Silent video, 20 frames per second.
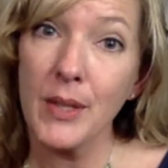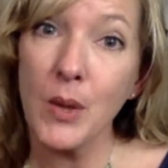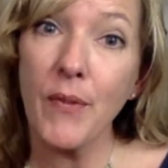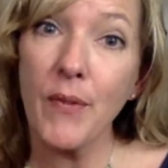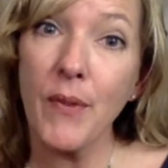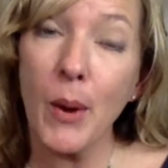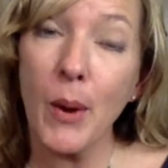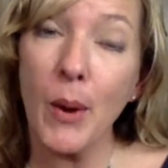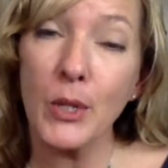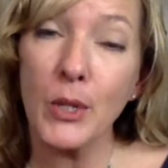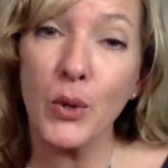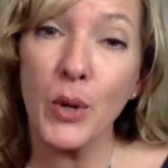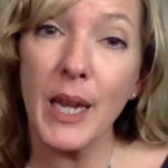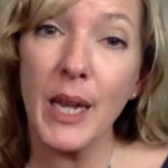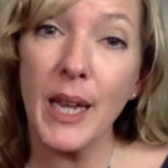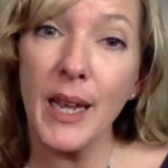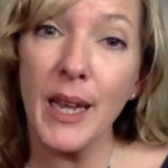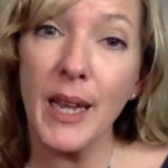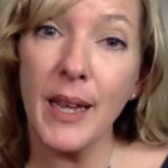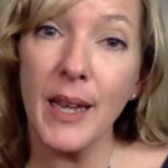So if I were
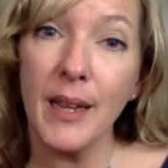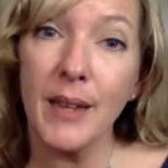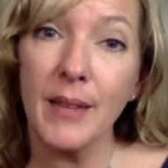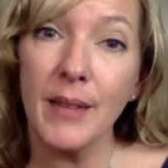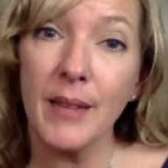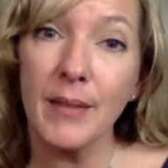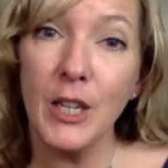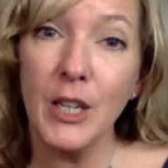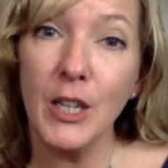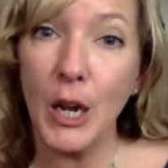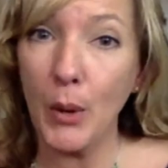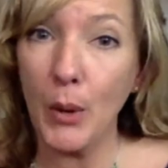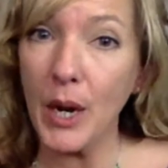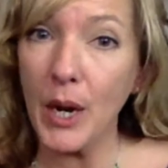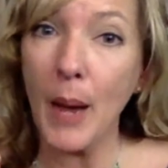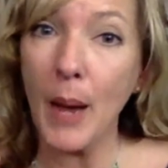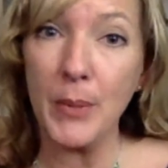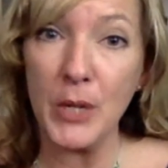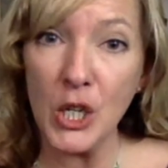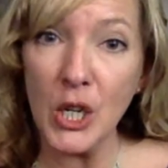drinking, you know,
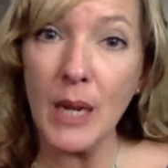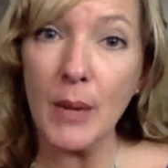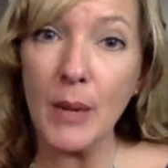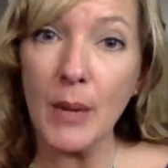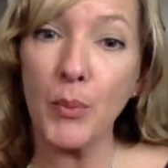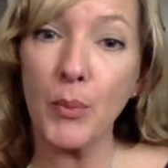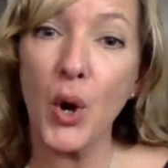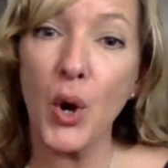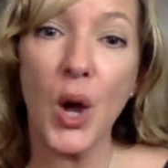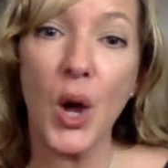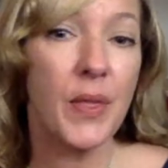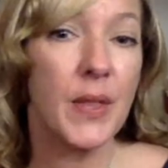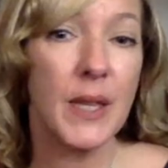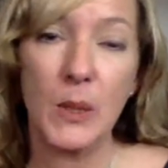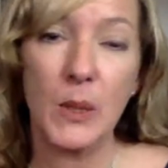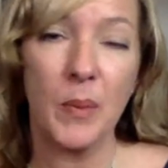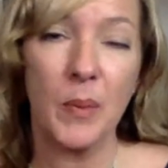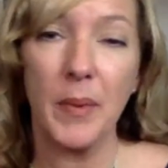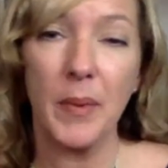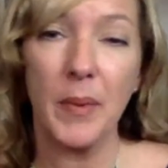a cup of chicken broth,
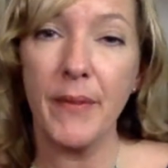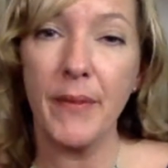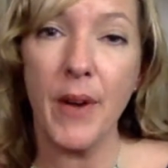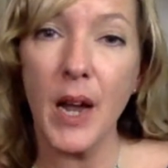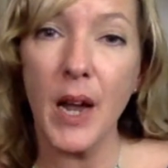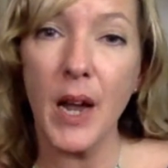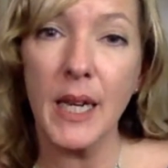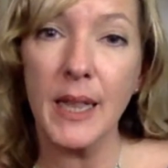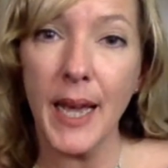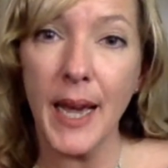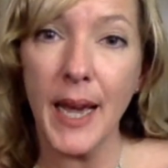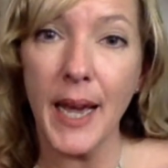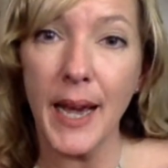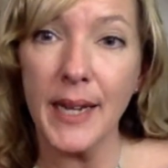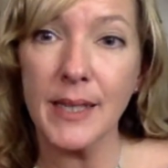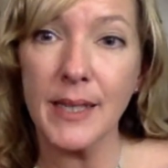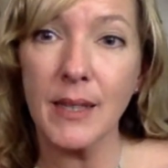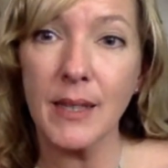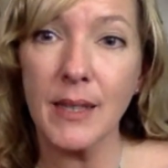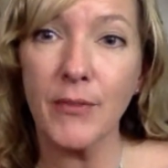this would be fine in
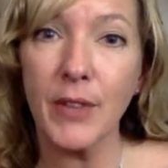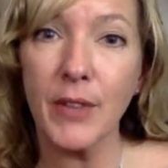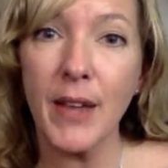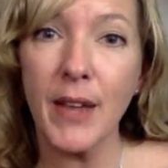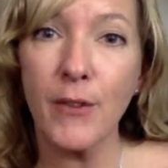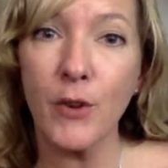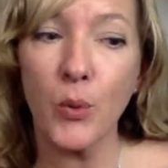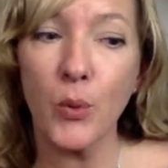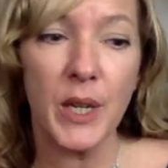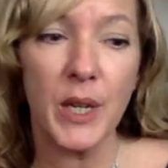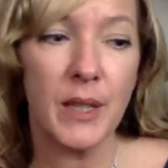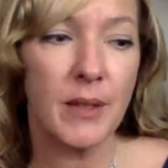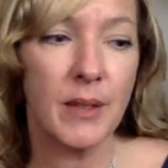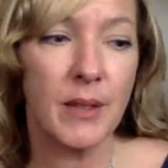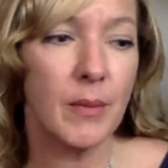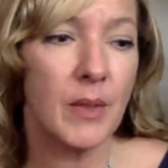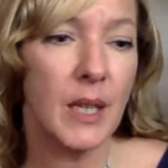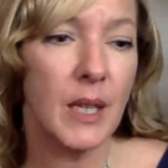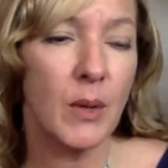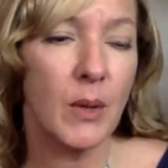that. The flavor
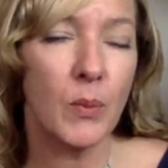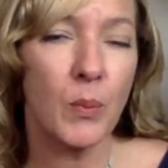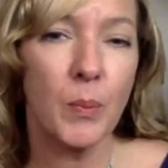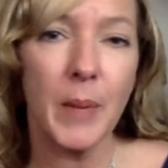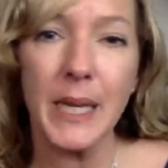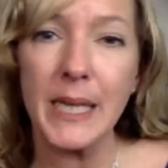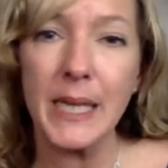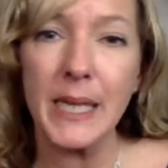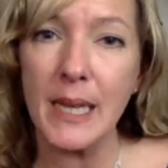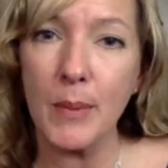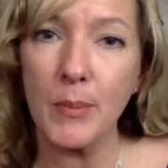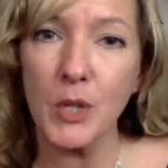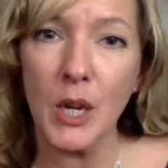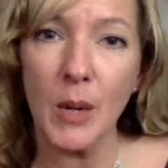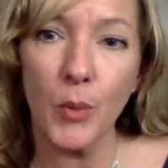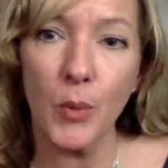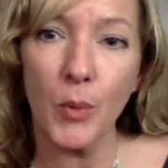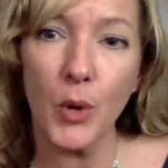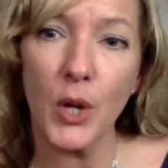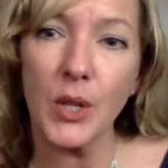wouldn't it mess up
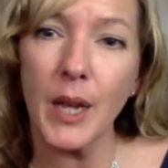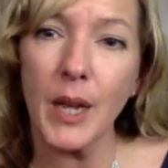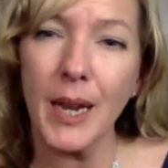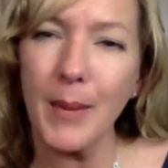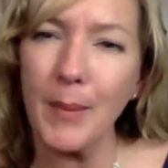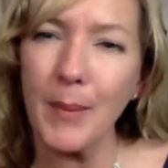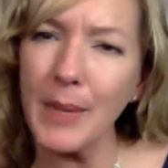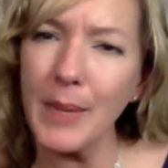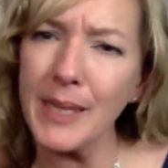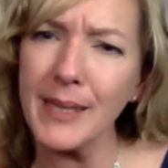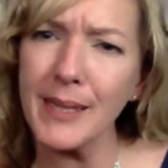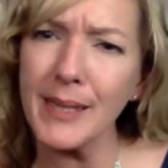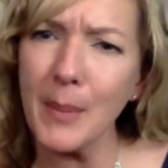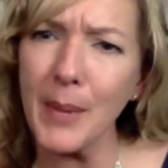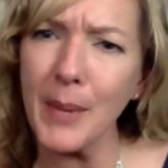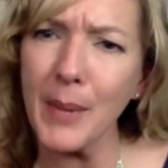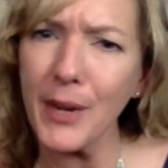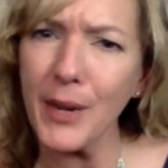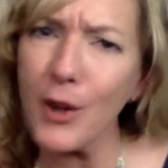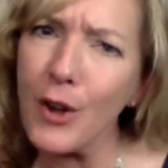chicken broth like it messes
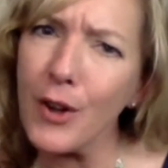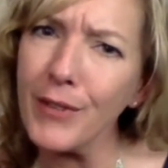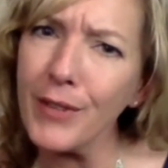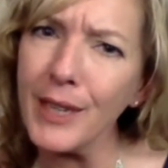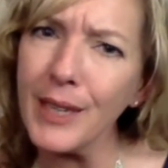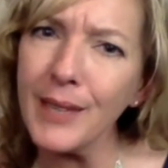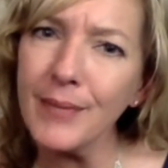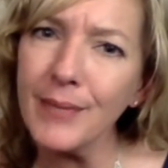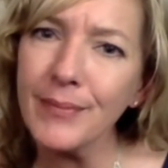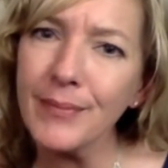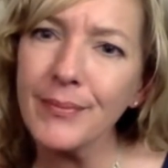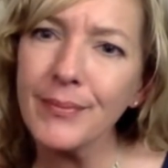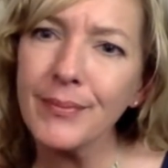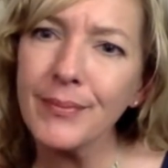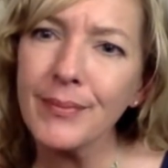up my coffee.